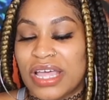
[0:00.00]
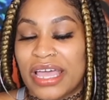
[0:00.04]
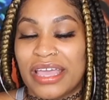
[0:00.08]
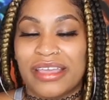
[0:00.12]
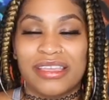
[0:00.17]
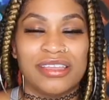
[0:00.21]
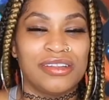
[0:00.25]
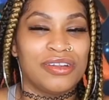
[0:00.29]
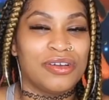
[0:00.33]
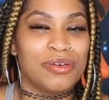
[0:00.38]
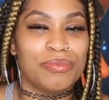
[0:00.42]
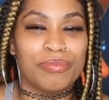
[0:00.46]
like,
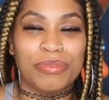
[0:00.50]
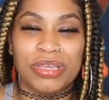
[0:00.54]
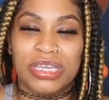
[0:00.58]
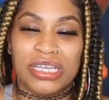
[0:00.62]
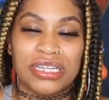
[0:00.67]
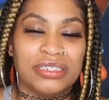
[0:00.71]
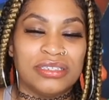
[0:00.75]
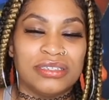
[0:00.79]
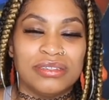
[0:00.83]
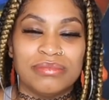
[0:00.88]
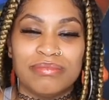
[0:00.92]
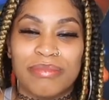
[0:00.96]
you know,
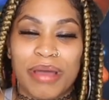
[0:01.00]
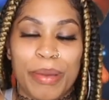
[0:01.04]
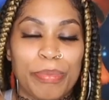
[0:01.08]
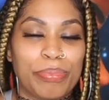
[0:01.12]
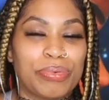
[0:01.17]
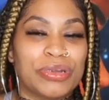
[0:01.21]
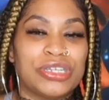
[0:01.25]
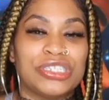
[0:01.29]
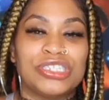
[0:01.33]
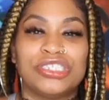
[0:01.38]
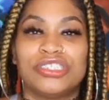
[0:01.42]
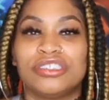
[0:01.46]
meeting my
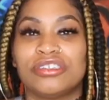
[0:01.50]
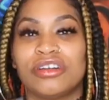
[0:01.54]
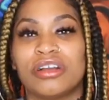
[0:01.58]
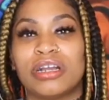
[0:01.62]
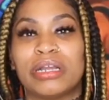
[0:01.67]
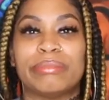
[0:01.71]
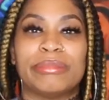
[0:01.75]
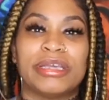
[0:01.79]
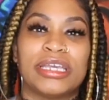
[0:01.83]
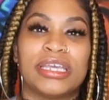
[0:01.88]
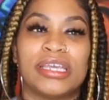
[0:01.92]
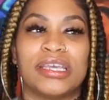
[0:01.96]
Prince
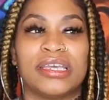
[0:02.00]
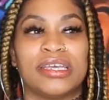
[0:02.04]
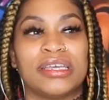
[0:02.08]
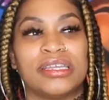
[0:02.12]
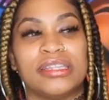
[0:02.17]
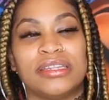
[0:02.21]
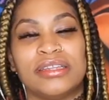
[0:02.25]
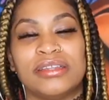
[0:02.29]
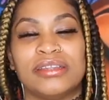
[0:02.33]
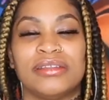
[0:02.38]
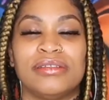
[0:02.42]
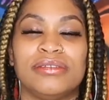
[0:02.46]
Charming
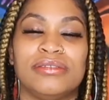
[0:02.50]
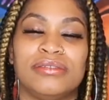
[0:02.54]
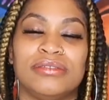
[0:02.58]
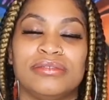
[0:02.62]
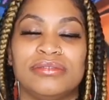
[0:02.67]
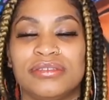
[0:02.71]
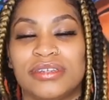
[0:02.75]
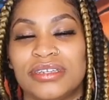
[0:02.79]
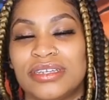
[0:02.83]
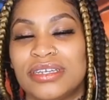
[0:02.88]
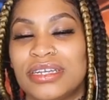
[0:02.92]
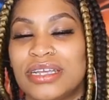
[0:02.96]

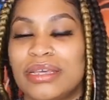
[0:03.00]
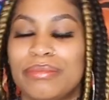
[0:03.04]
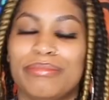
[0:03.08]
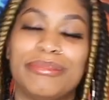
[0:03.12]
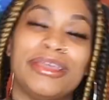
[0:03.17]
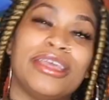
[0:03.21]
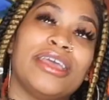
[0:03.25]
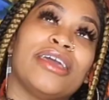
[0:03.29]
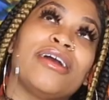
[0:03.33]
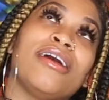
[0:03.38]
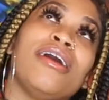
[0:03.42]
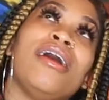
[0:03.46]
and
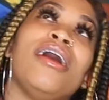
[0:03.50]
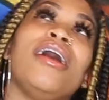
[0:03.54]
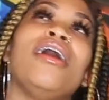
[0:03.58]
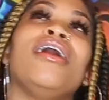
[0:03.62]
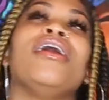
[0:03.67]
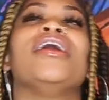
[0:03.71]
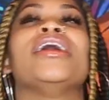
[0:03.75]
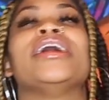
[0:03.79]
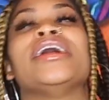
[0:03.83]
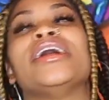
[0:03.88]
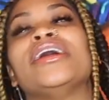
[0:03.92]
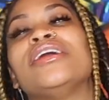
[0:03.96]
being
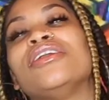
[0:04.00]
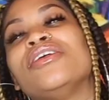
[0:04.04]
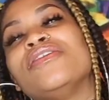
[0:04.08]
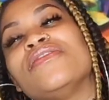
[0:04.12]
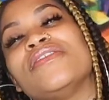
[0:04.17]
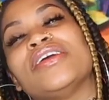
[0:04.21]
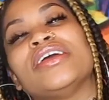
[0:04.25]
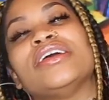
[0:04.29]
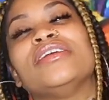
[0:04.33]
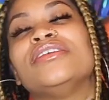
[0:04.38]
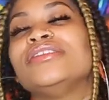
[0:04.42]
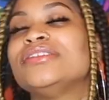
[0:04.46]
all head over
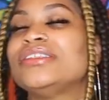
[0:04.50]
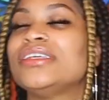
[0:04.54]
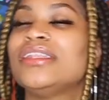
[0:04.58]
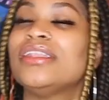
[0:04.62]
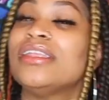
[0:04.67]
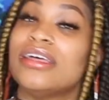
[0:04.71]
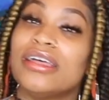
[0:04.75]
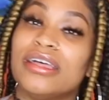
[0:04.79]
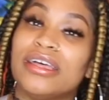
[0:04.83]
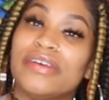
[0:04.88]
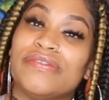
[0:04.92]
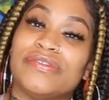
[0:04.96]
heels in
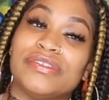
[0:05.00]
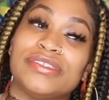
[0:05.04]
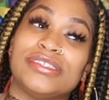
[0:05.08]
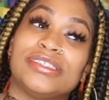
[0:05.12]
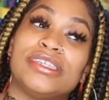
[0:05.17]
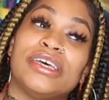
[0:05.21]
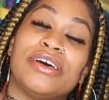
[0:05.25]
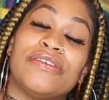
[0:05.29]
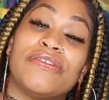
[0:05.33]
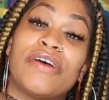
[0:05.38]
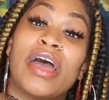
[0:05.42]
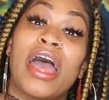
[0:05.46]
love and
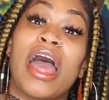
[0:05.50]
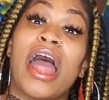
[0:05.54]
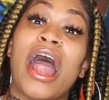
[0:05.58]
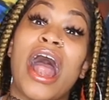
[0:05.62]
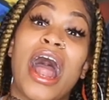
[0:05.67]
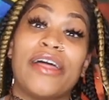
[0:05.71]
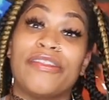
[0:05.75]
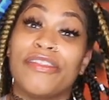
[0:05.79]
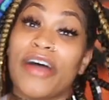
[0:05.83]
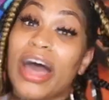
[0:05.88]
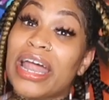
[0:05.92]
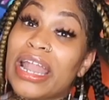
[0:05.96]
stuff.
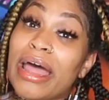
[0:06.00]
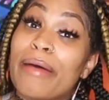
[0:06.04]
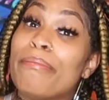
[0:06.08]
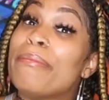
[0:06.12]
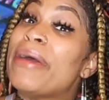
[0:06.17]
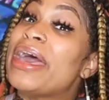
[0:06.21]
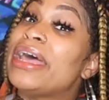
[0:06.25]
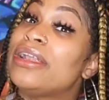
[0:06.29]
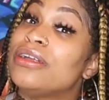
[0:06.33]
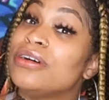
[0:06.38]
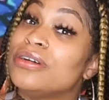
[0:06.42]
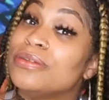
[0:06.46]
I thought I
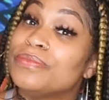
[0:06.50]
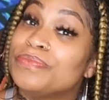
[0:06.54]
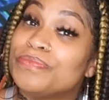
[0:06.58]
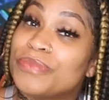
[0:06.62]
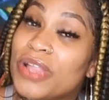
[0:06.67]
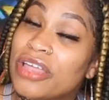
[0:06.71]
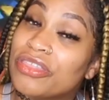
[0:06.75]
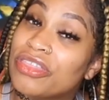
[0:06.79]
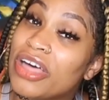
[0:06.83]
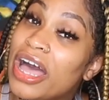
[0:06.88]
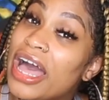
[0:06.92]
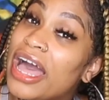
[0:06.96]
met him.
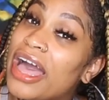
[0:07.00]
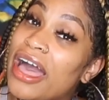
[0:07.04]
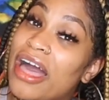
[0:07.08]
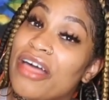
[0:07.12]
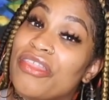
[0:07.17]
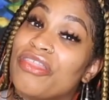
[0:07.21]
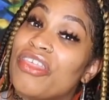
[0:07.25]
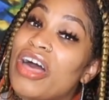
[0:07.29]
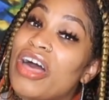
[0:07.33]
I thought